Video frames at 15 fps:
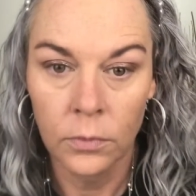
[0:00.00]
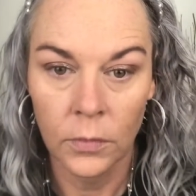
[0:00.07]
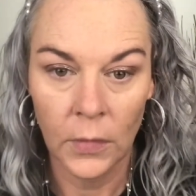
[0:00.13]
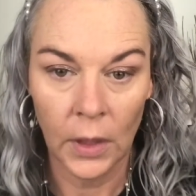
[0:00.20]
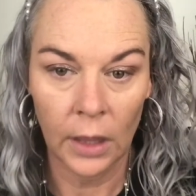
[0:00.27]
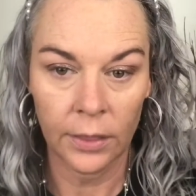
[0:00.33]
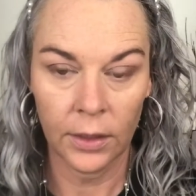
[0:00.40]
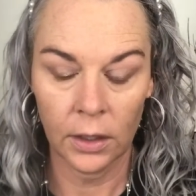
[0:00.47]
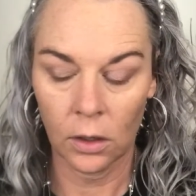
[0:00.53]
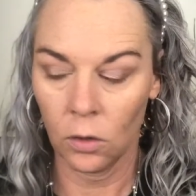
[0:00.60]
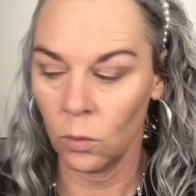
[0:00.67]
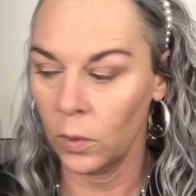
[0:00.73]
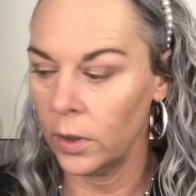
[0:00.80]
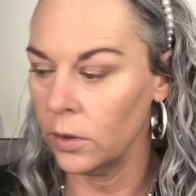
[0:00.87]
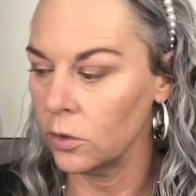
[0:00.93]
I think our
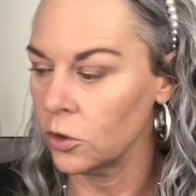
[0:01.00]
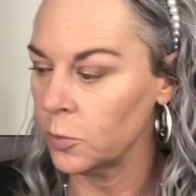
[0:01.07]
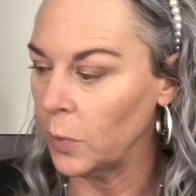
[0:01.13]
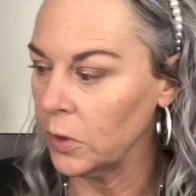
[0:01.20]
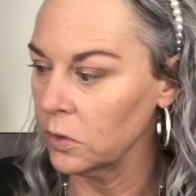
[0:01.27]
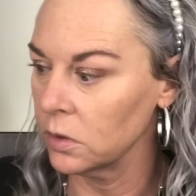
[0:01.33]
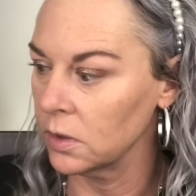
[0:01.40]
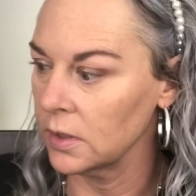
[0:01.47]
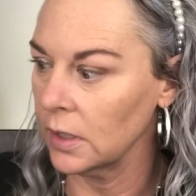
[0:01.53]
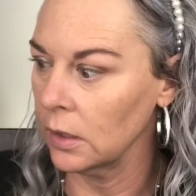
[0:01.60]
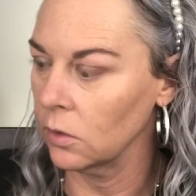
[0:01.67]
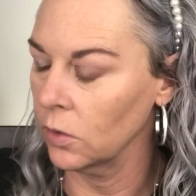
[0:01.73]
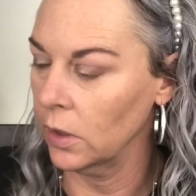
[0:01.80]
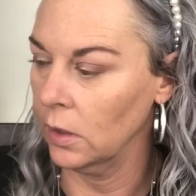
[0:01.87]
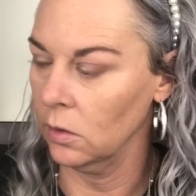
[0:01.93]
weather is supposed to settle
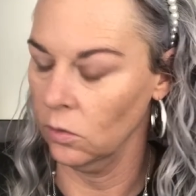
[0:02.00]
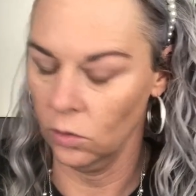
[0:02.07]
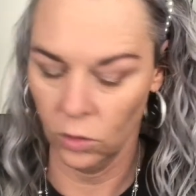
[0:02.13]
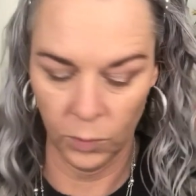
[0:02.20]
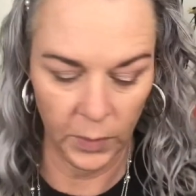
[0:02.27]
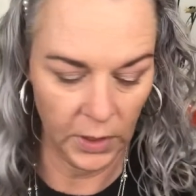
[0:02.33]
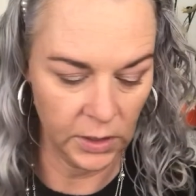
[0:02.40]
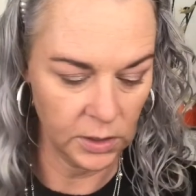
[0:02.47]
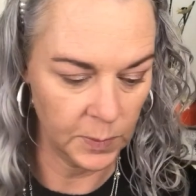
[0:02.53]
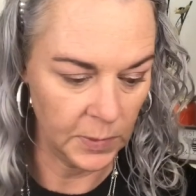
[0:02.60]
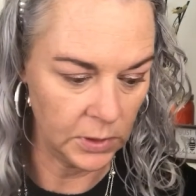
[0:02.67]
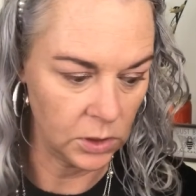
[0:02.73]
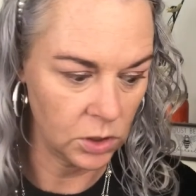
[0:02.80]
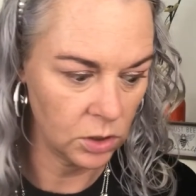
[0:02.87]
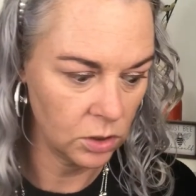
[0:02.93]
down a little bit. It's been
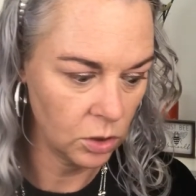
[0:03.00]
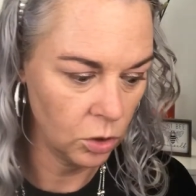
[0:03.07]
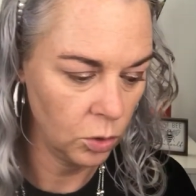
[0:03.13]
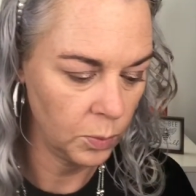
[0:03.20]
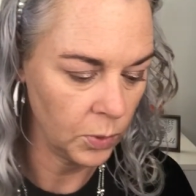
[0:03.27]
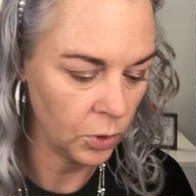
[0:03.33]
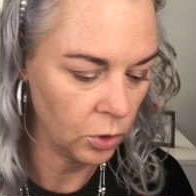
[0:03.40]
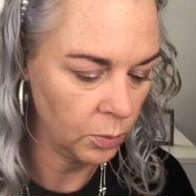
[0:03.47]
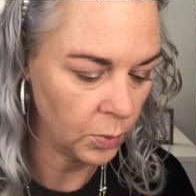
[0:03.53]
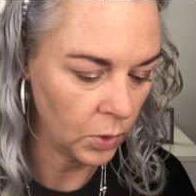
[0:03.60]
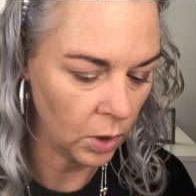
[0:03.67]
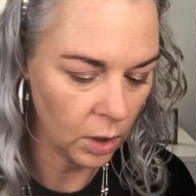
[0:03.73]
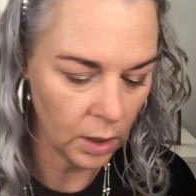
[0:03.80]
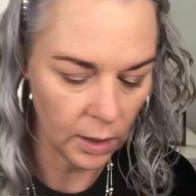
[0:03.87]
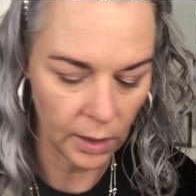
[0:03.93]
super duper
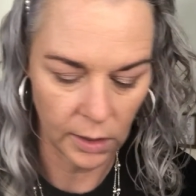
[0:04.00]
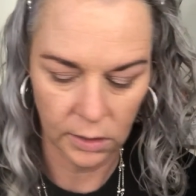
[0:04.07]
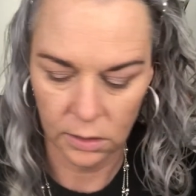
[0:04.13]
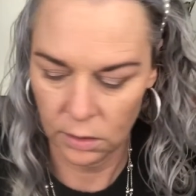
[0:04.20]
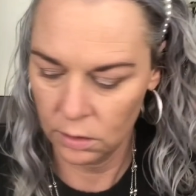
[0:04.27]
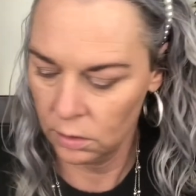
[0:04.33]
hot.